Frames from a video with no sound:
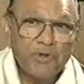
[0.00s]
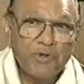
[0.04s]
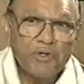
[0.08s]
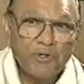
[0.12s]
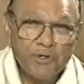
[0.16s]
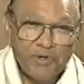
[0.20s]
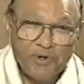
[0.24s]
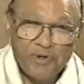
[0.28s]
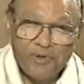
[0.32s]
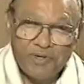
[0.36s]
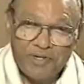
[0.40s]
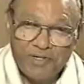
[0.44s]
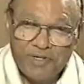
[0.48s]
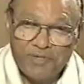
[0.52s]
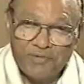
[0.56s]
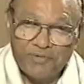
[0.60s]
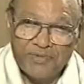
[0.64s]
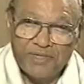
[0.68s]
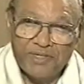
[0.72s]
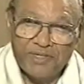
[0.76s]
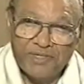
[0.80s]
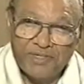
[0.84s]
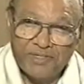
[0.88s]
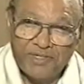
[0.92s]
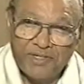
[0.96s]
working out in
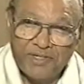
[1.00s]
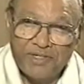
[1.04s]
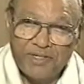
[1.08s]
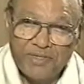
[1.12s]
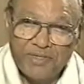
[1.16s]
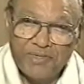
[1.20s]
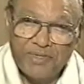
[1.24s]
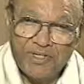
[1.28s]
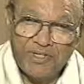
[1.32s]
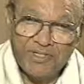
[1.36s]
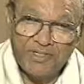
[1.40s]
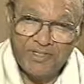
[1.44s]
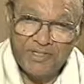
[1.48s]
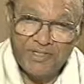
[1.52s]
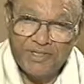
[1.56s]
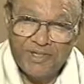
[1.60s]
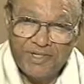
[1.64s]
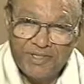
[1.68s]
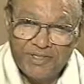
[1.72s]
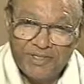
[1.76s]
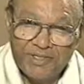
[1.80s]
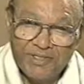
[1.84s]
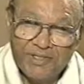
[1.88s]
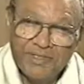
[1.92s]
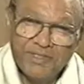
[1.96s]
different
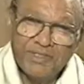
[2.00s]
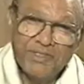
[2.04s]
interministerial,